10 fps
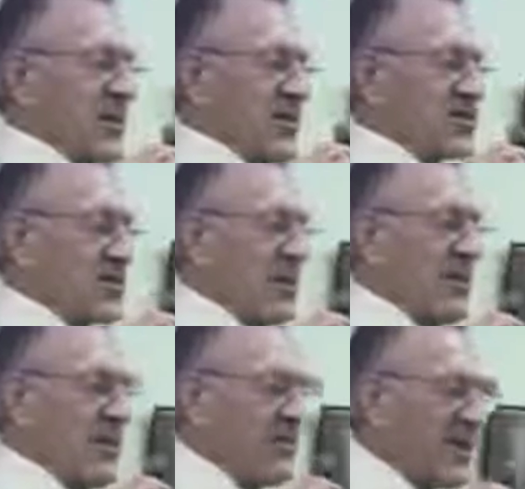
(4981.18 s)
And there's going to
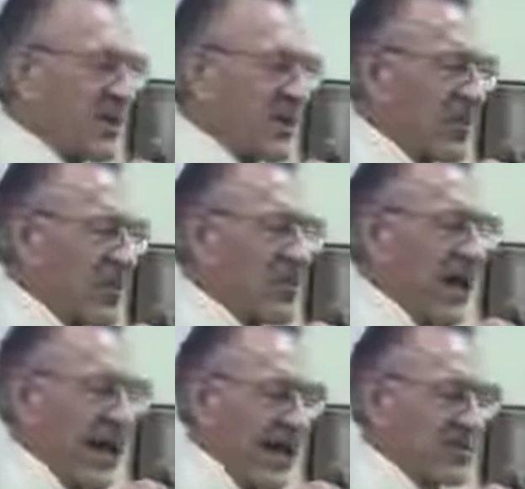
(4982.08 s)
be a people, Lord, who
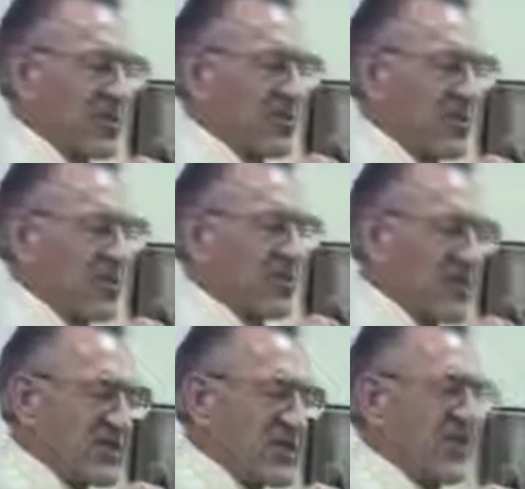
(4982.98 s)
absolutely
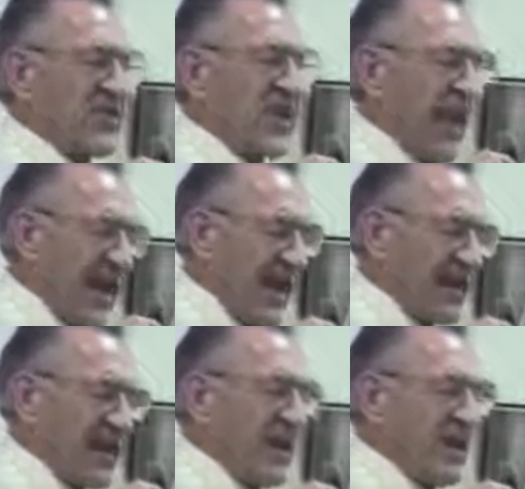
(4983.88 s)
reach forth the
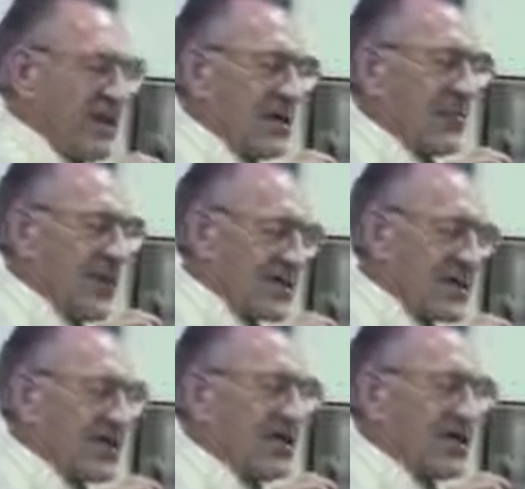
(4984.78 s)
hand in the
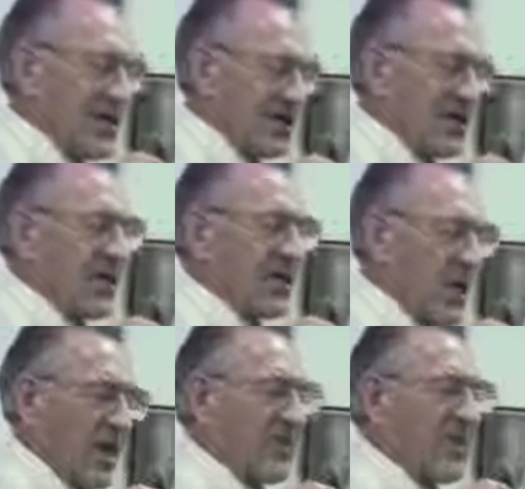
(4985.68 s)
present condition and
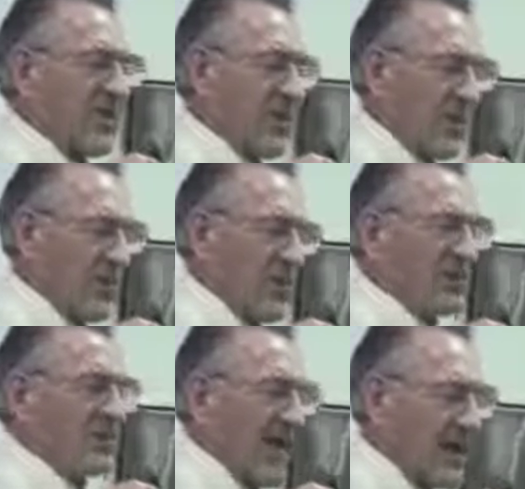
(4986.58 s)
walk plumb into
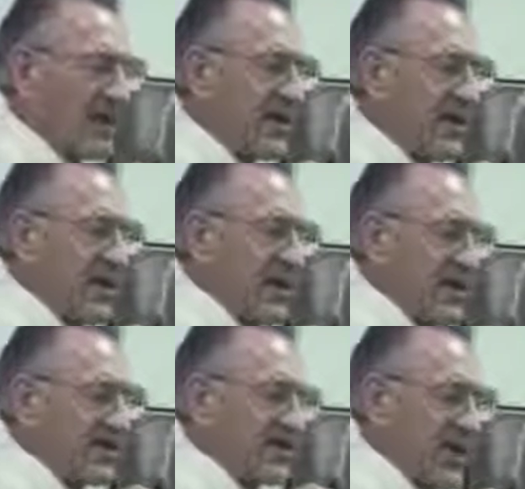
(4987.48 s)
immortality.
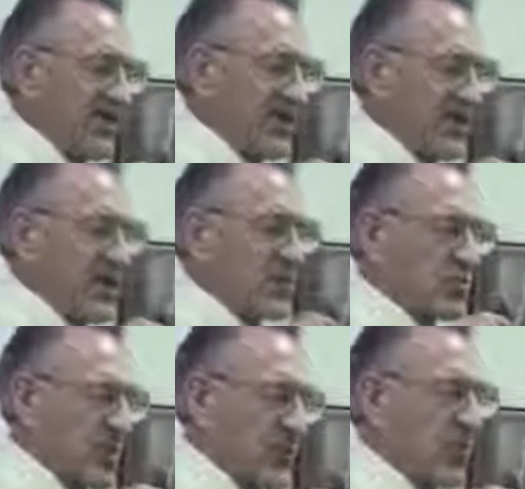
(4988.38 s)
As the prophet said, a
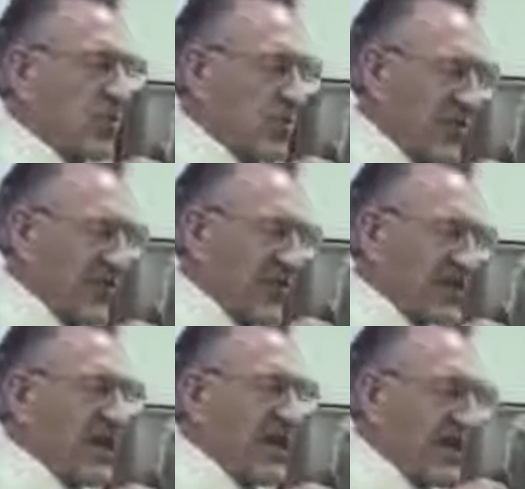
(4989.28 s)
sweep will go over
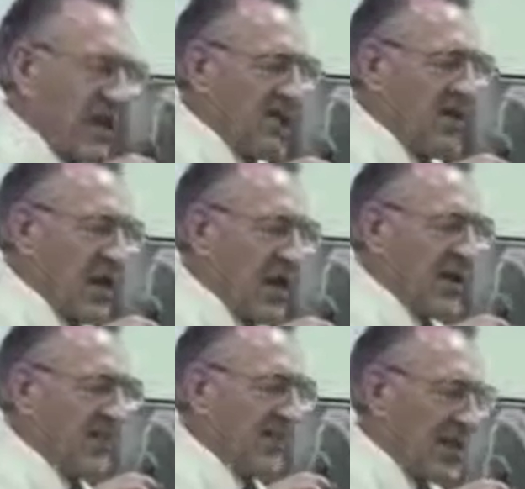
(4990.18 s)
us, and here we are
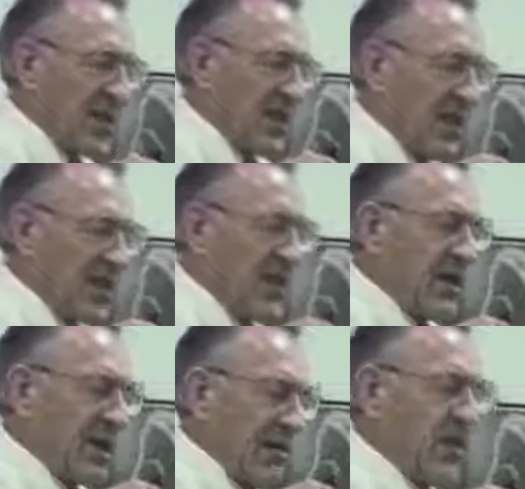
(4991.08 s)
completely
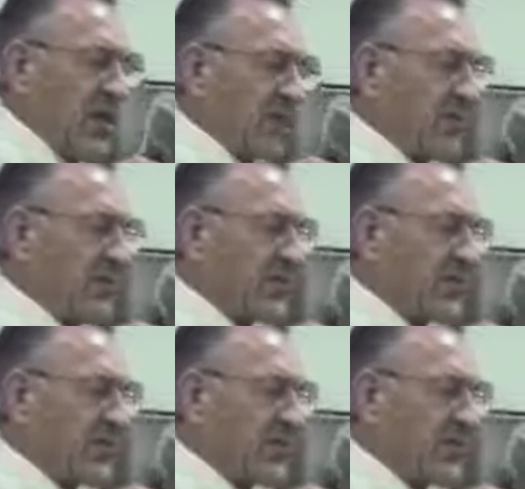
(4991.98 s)
immortal.